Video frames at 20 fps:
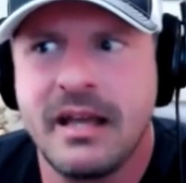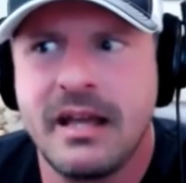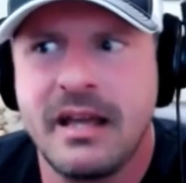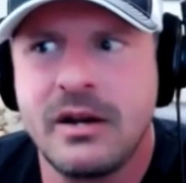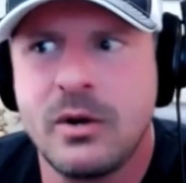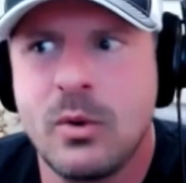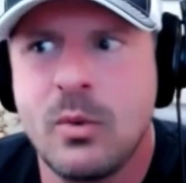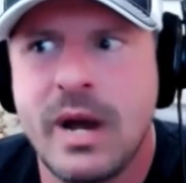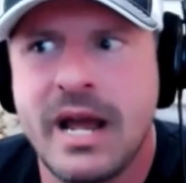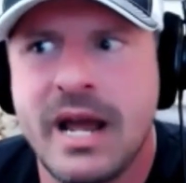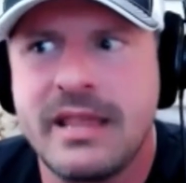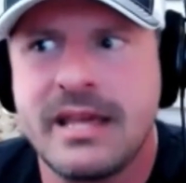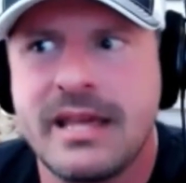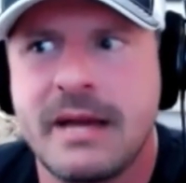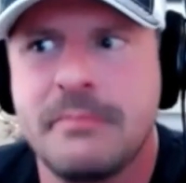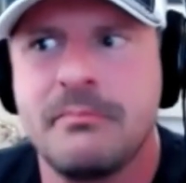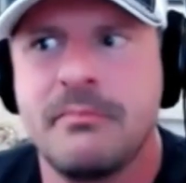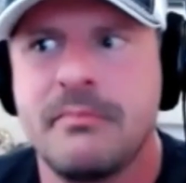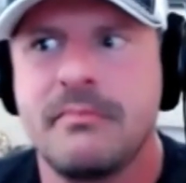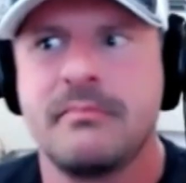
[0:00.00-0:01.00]
in a way
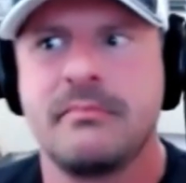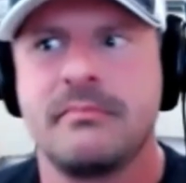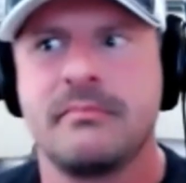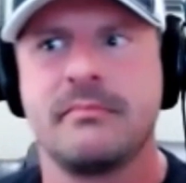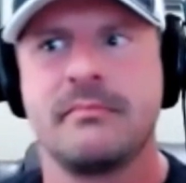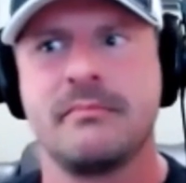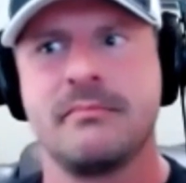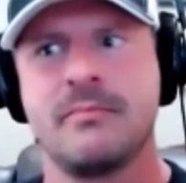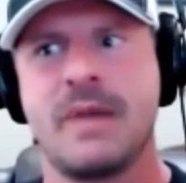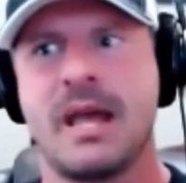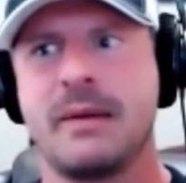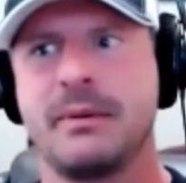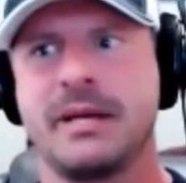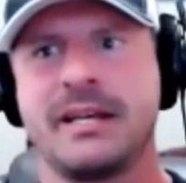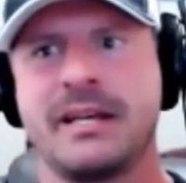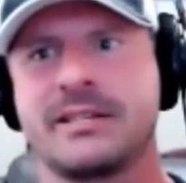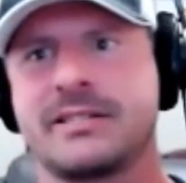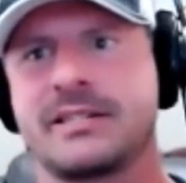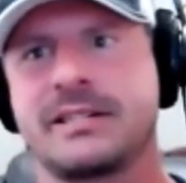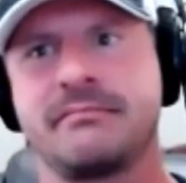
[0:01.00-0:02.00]
that maybe
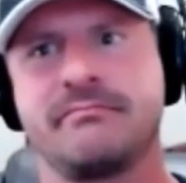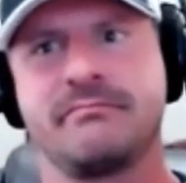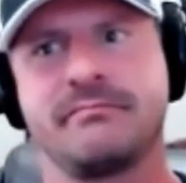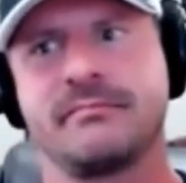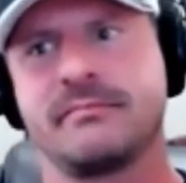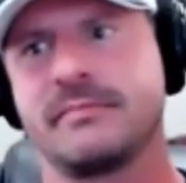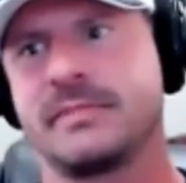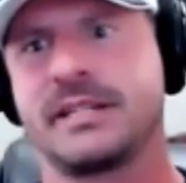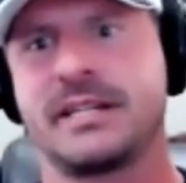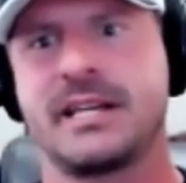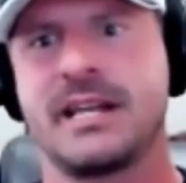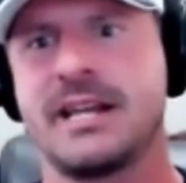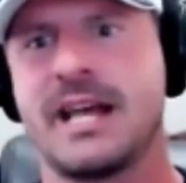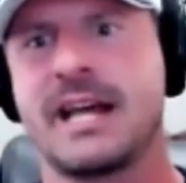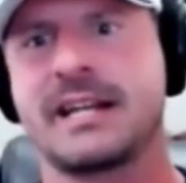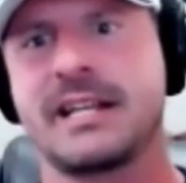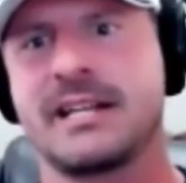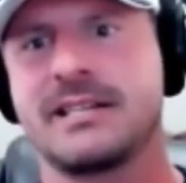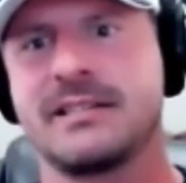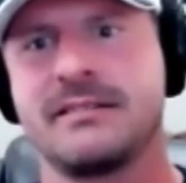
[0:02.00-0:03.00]
is
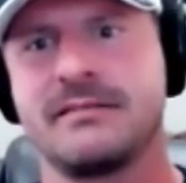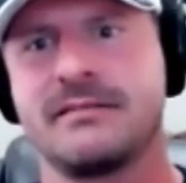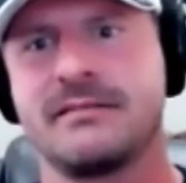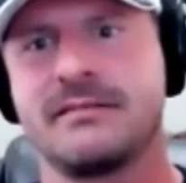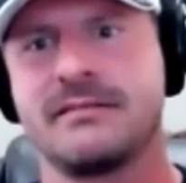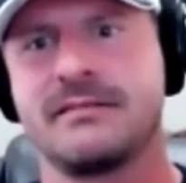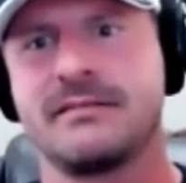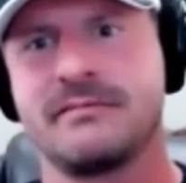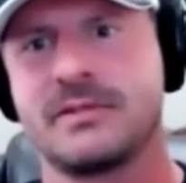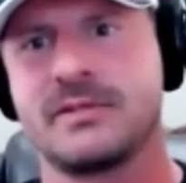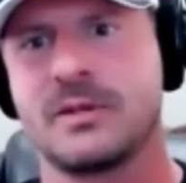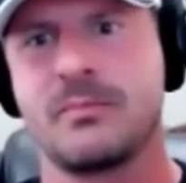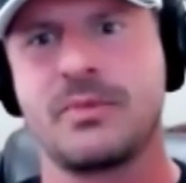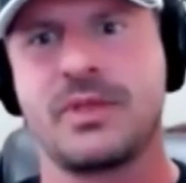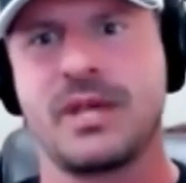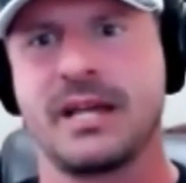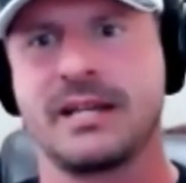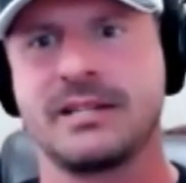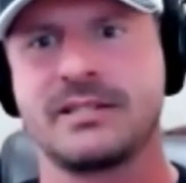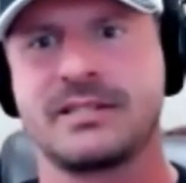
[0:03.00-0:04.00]
connected some
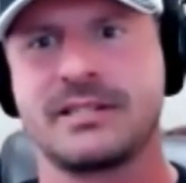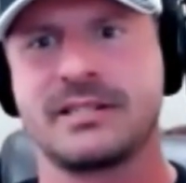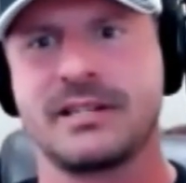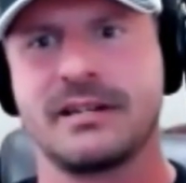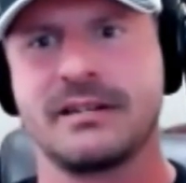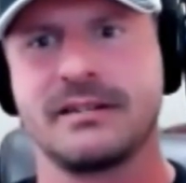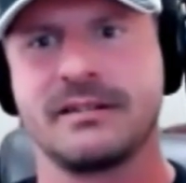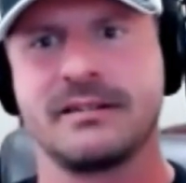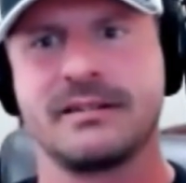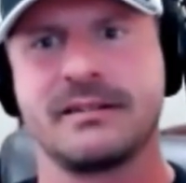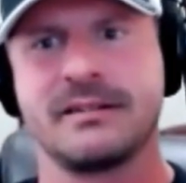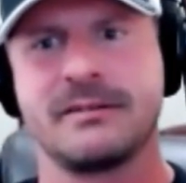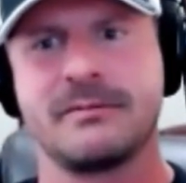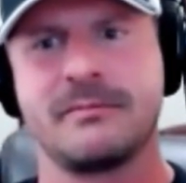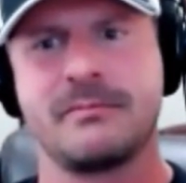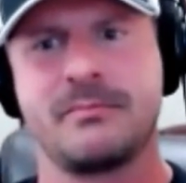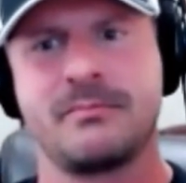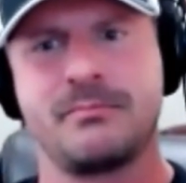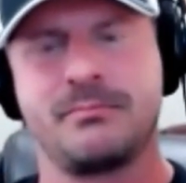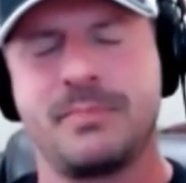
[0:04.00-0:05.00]
things,
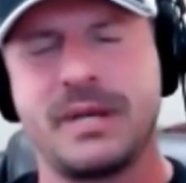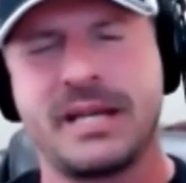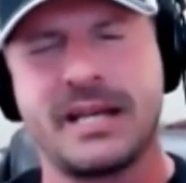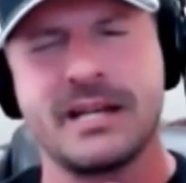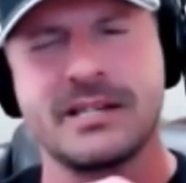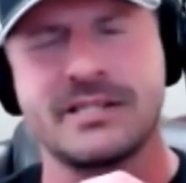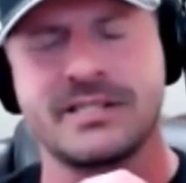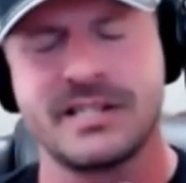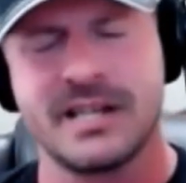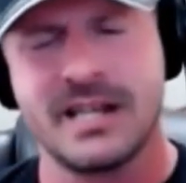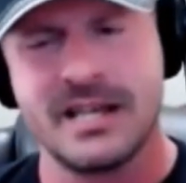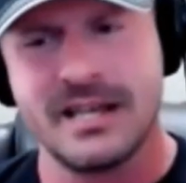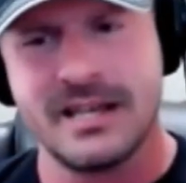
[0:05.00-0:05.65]
because